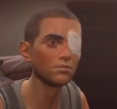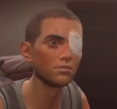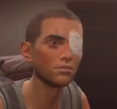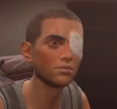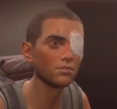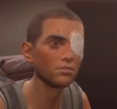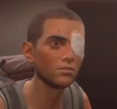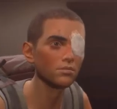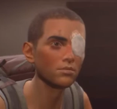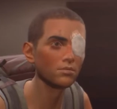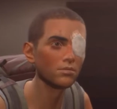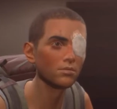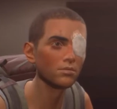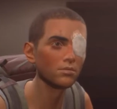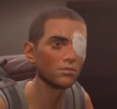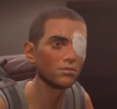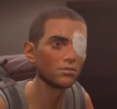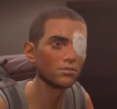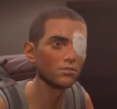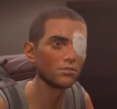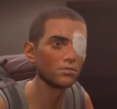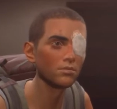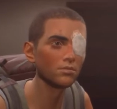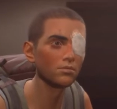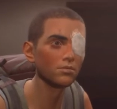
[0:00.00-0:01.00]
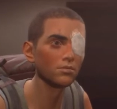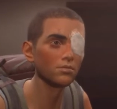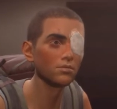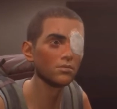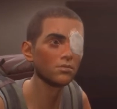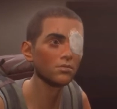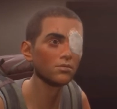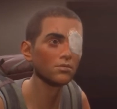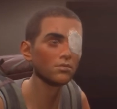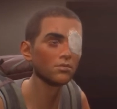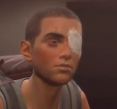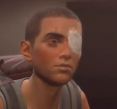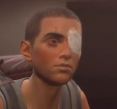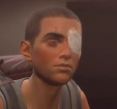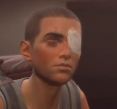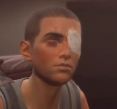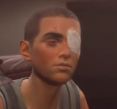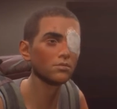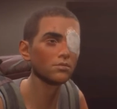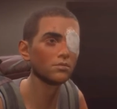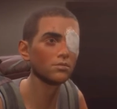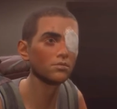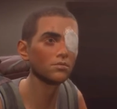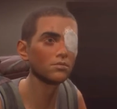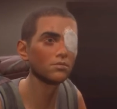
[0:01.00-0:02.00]

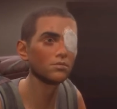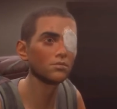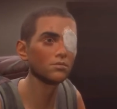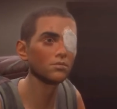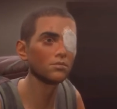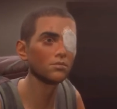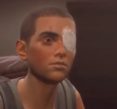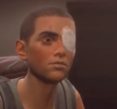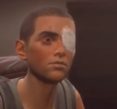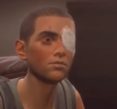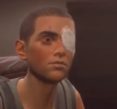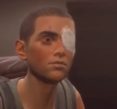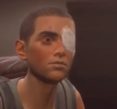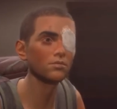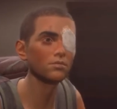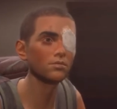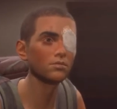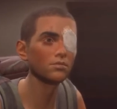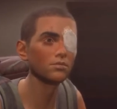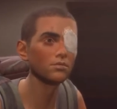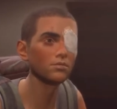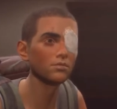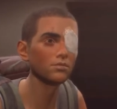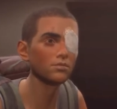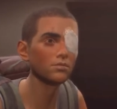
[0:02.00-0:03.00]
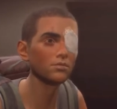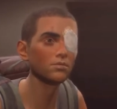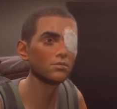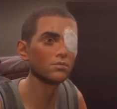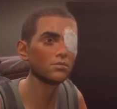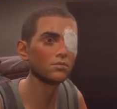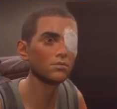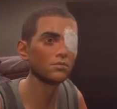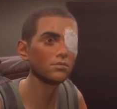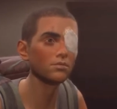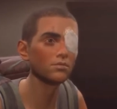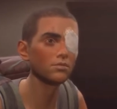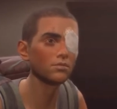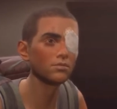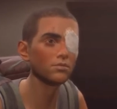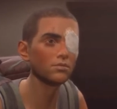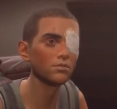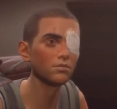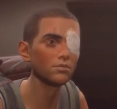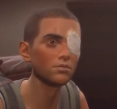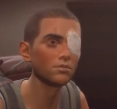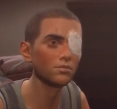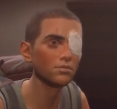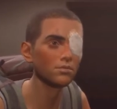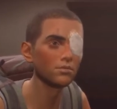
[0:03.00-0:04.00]

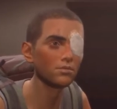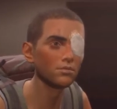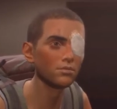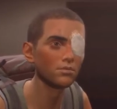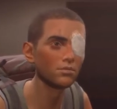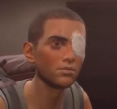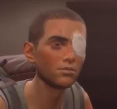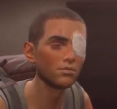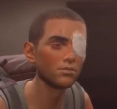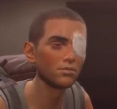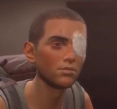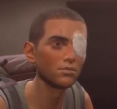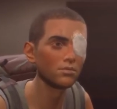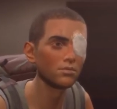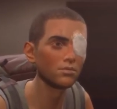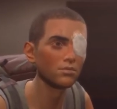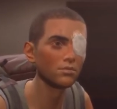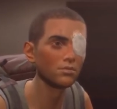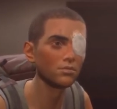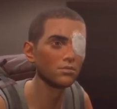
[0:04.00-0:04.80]
[no speech]